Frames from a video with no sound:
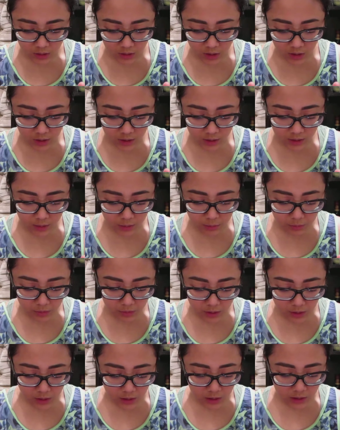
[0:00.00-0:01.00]

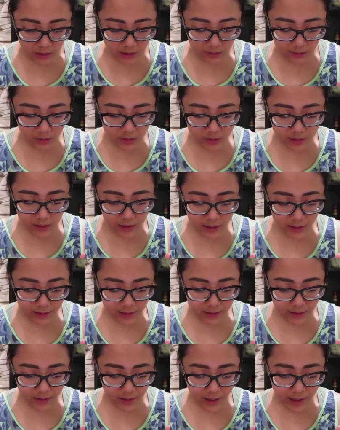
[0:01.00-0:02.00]
It looks like
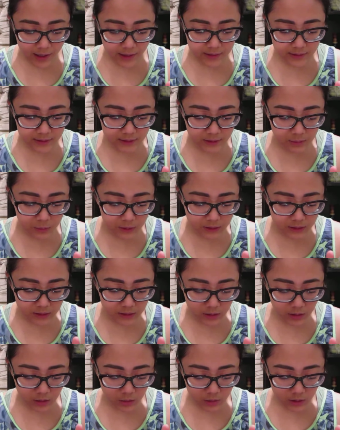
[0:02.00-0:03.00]
it has some
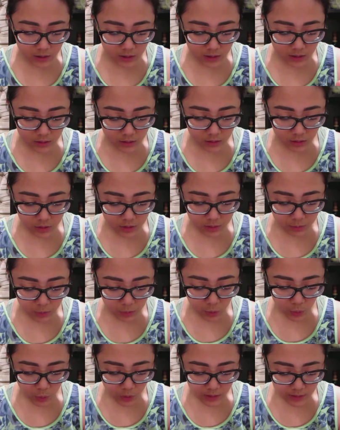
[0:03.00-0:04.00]
seaweed, there's some
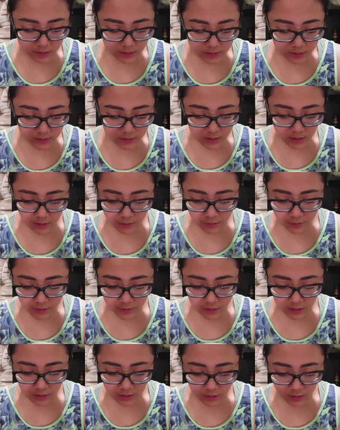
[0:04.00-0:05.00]
green stuff
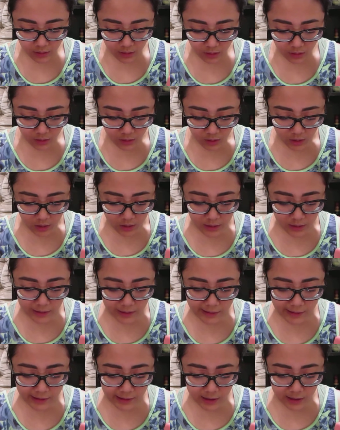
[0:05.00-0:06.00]
in there,
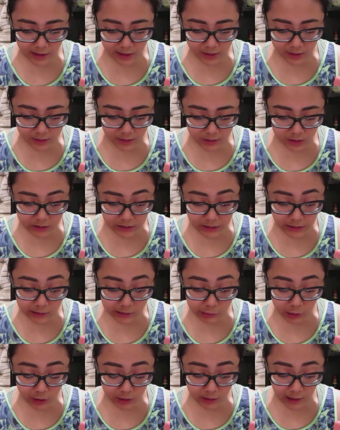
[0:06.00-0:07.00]
egg, like
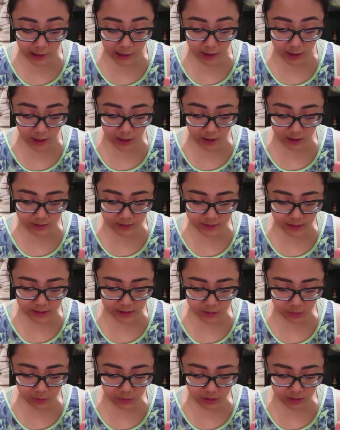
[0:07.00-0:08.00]
dehydrated egg,
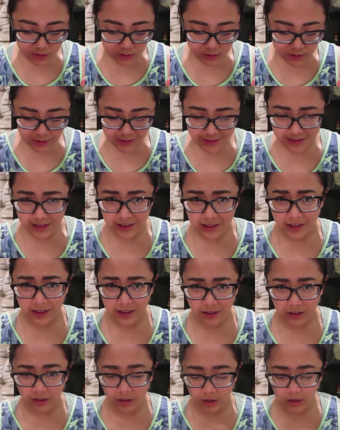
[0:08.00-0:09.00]
sesame seeds, and like
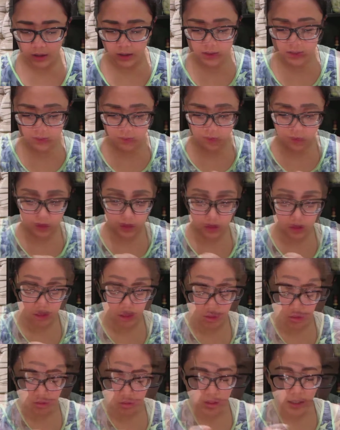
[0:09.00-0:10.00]
some fish.
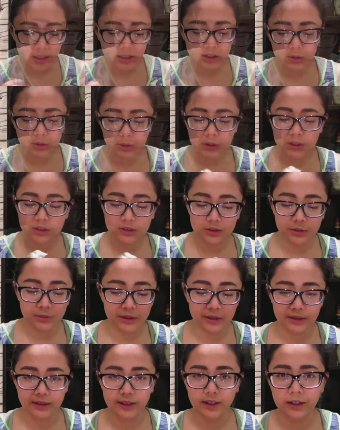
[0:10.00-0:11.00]
So I just put a little
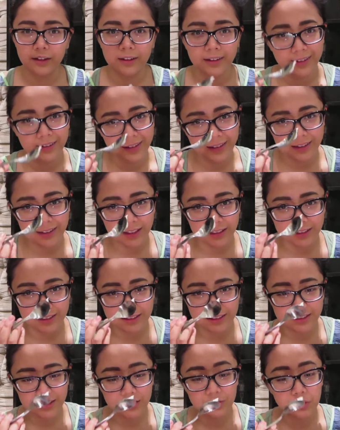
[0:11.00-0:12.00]
bit in there, and
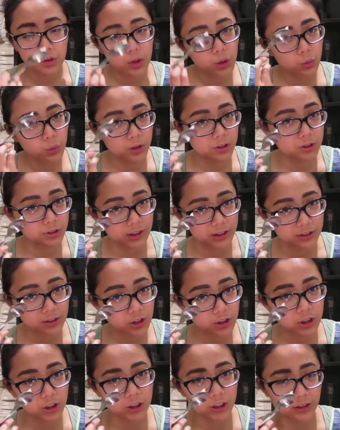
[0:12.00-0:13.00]
yes, if you are wondering,
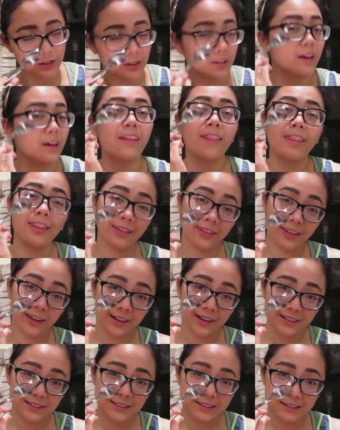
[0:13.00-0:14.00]
Christia,
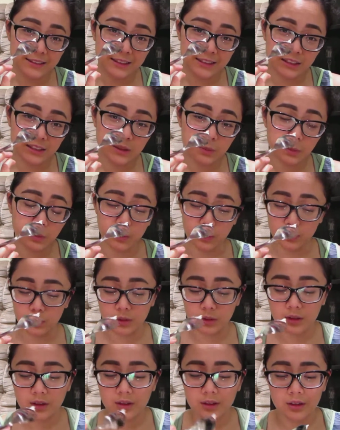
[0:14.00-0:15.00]
that is a teaspoon.
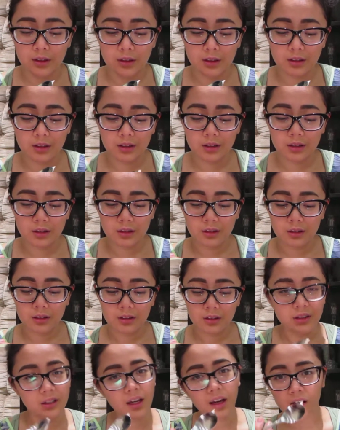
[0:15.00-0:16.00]

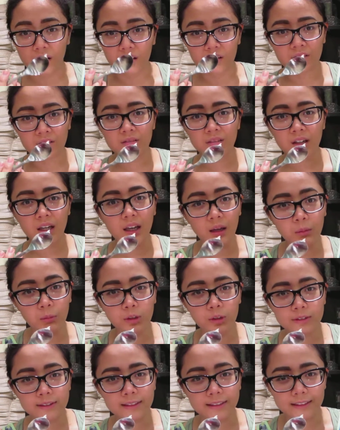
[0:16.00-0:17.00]
Yeah, I am
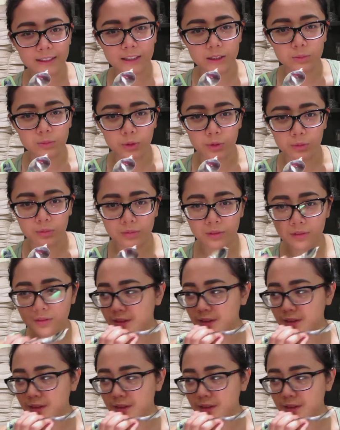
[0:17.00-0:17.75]
using a teaspoon.